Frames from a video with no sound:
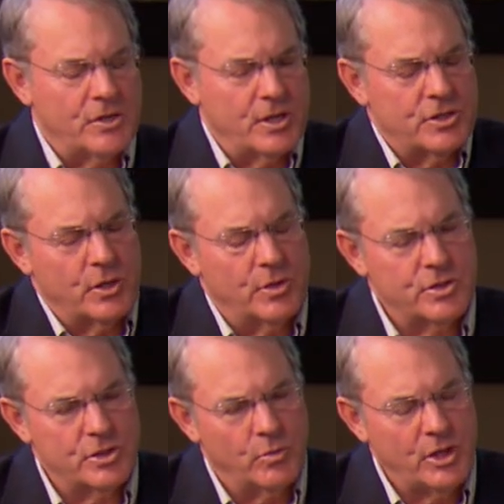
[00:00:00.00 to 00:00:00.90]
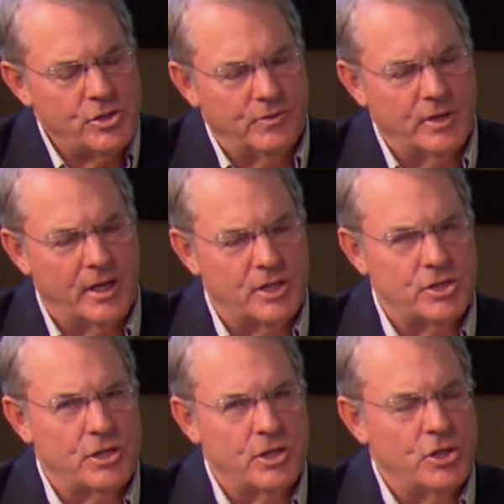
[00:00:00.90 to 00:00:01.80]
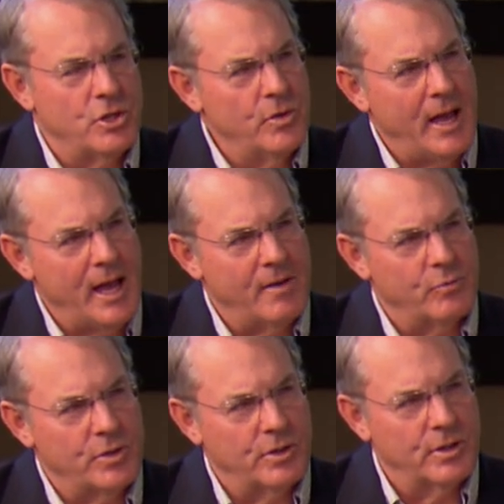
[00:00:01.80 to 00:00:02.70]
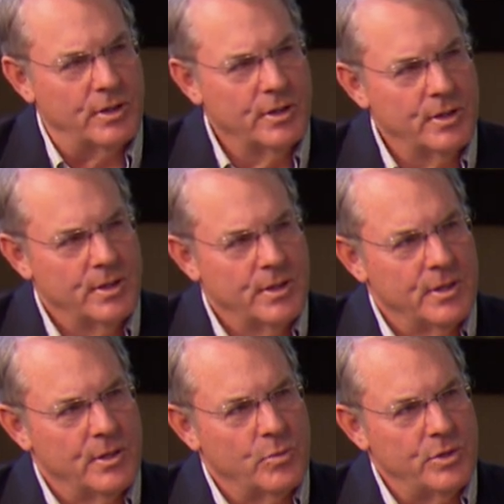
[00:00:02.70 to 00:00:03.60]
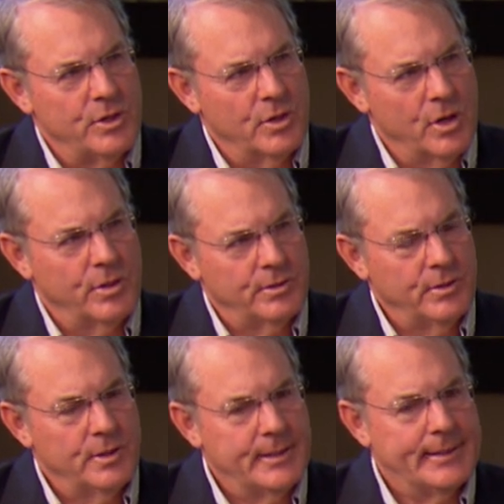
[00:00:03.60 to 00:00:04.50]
So, so, so what you've done is you have with your, with your own